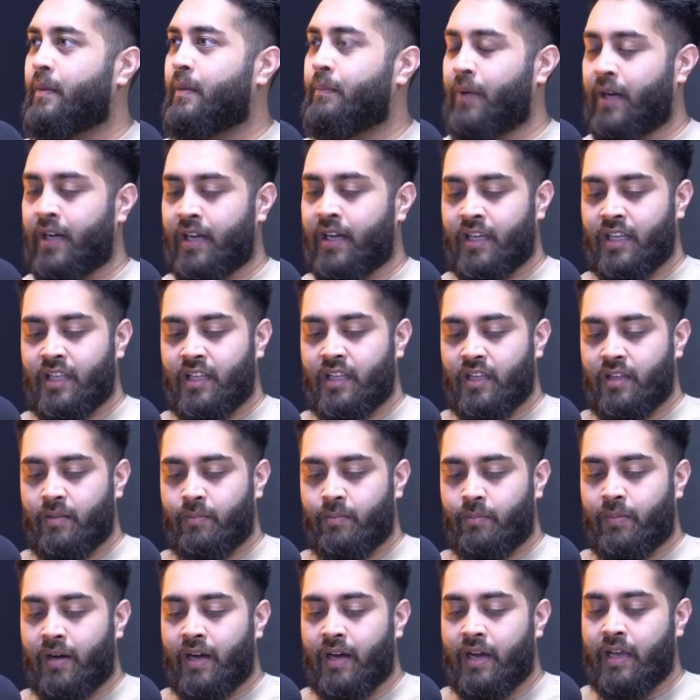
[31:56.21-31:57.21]
But
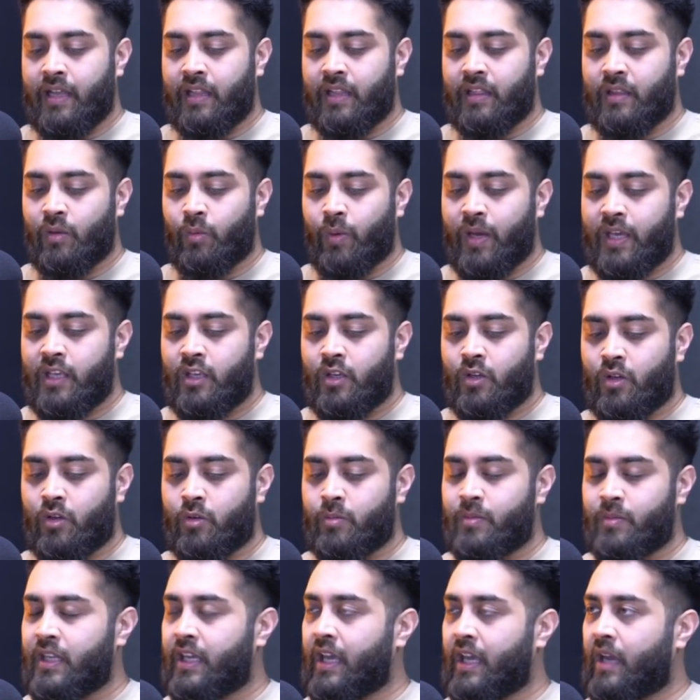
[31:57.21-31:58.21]
the way you
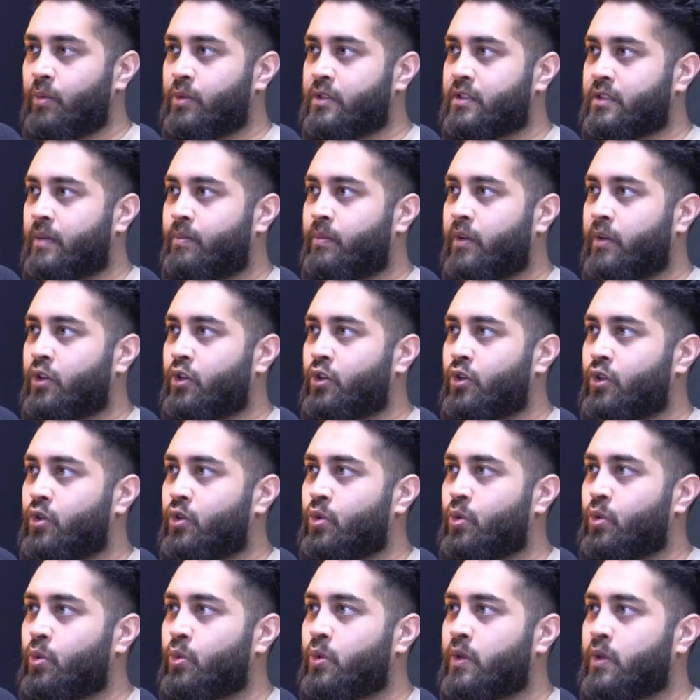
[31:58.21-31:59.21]
communicate with someone
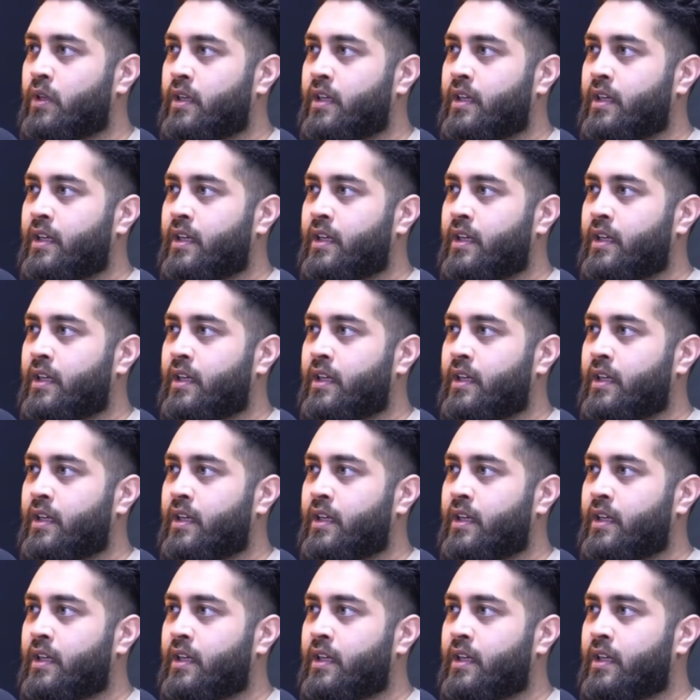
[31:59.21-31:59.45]
who